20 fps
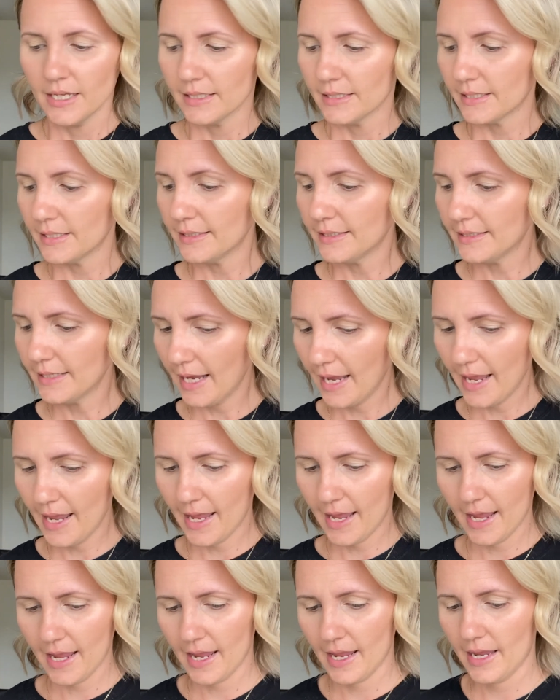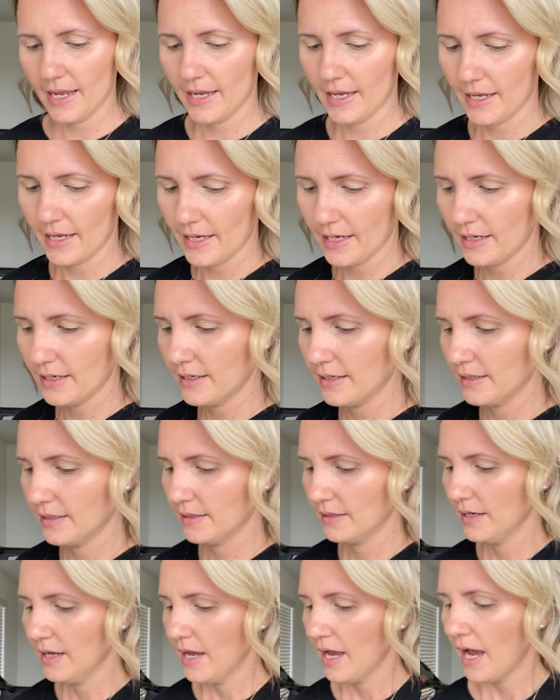Today,
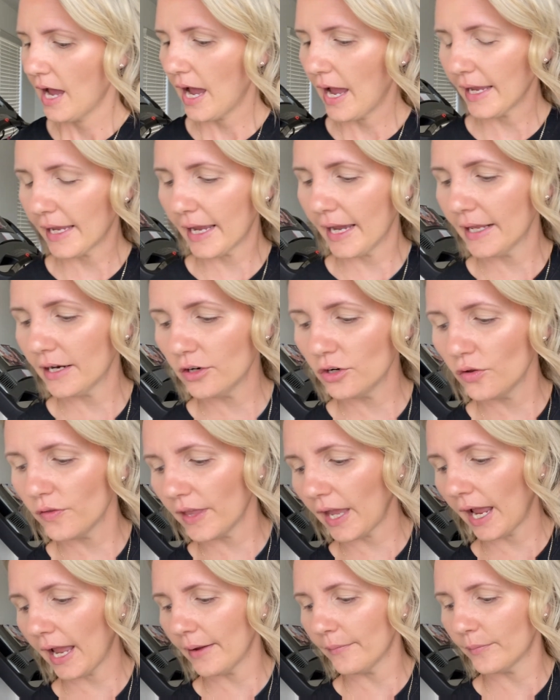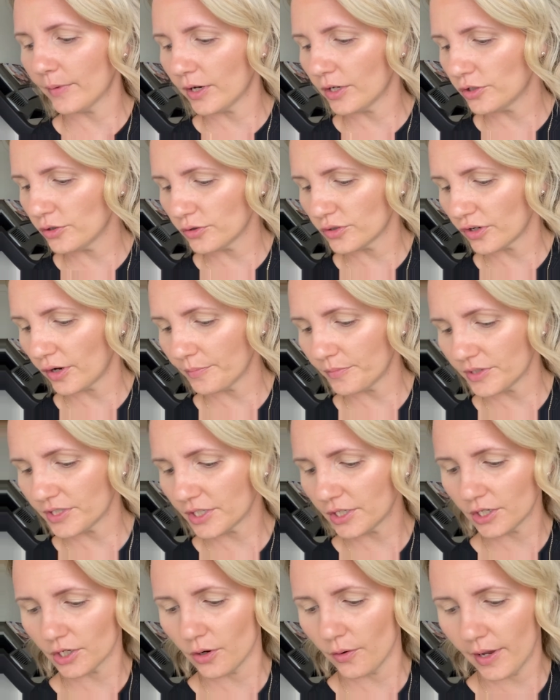I kind of know the eye I'm going to do, so I'm just
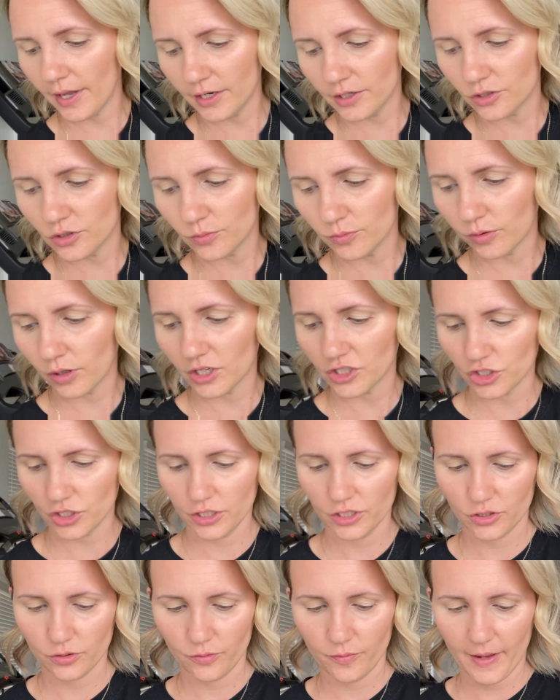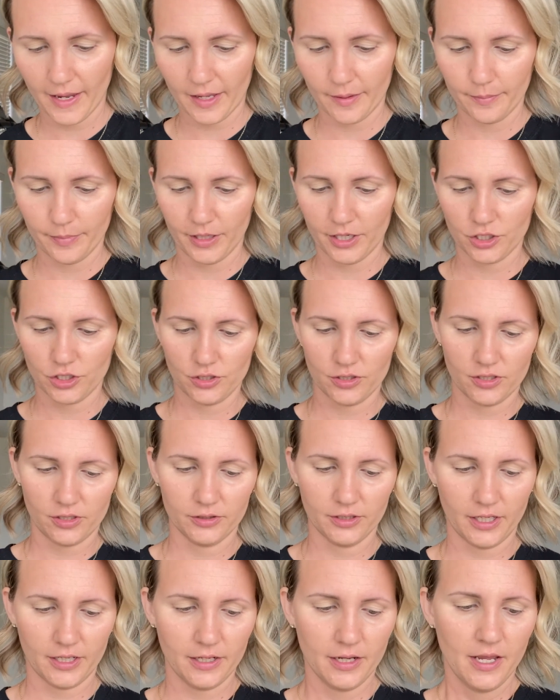going to go ahead and do blush until my complexion's all
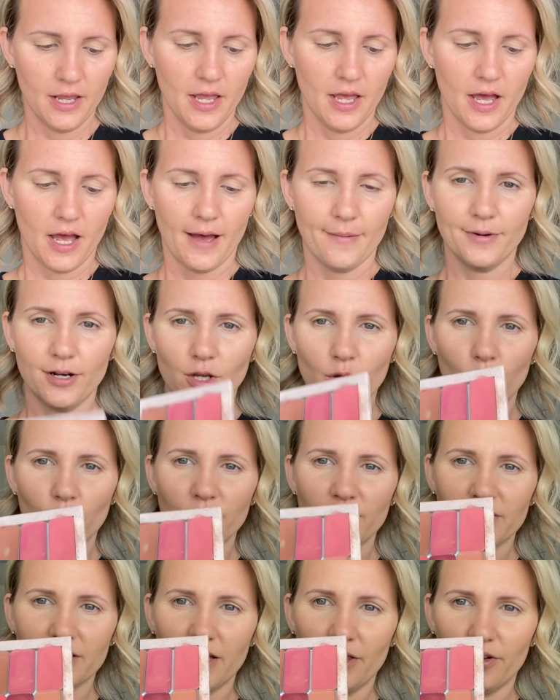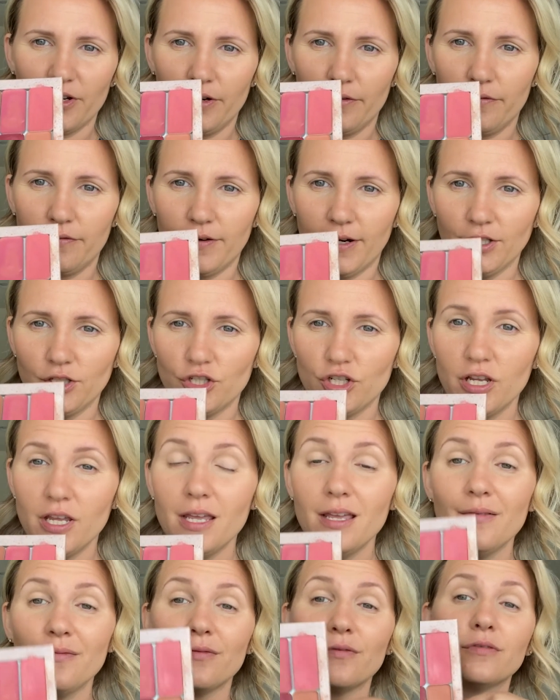done. I'm going to go in this color here,
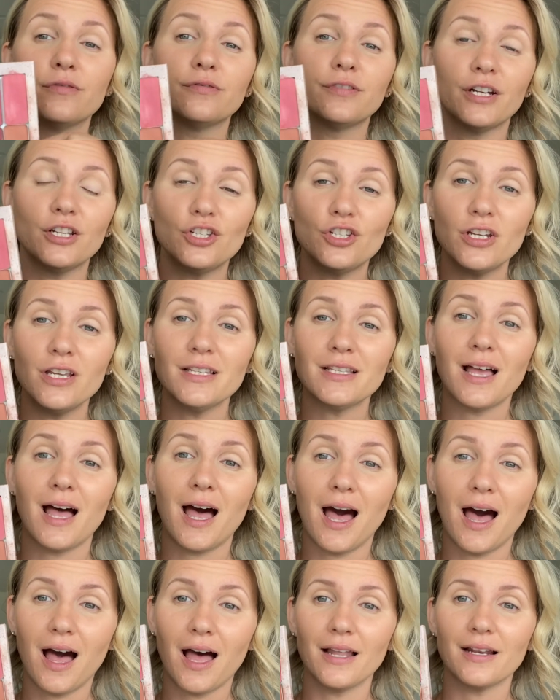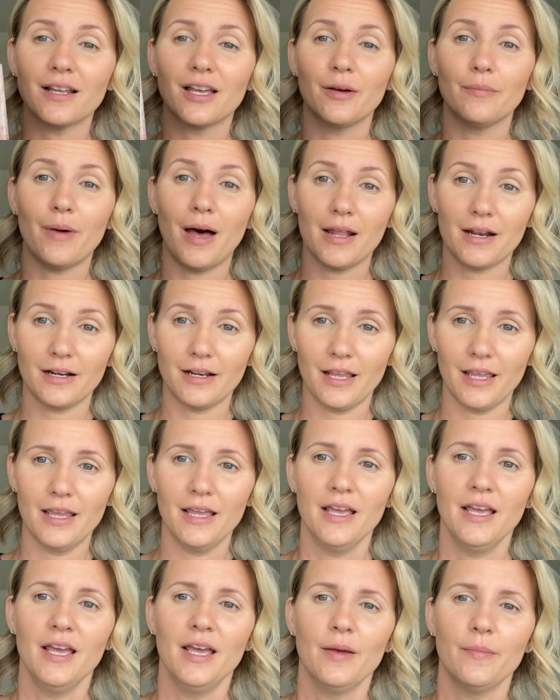Frenchie. Frenchie is a hot commodity
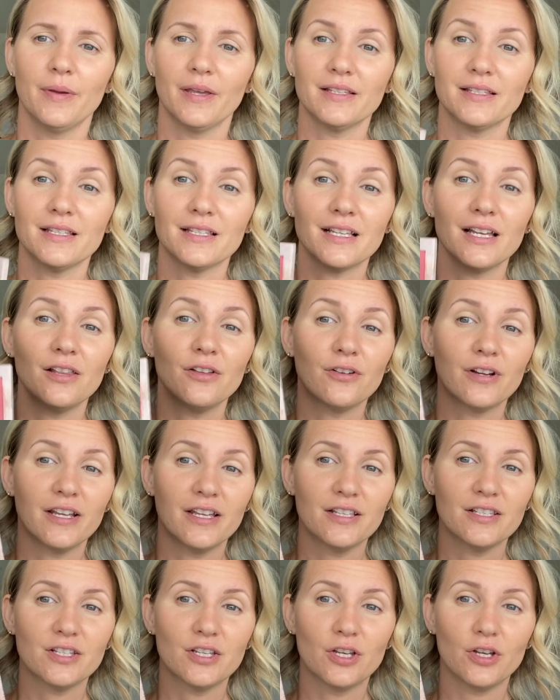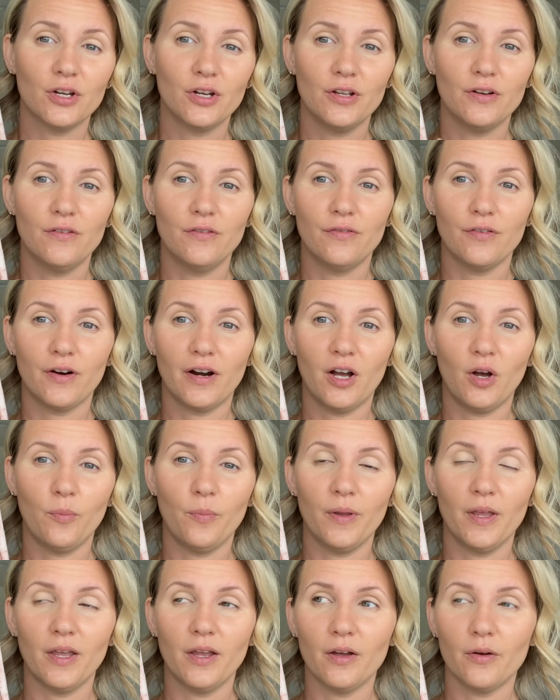because this color is good for
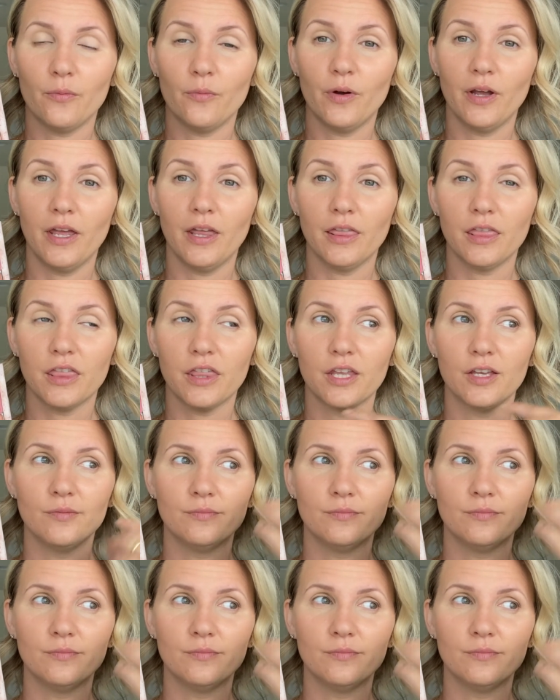helping with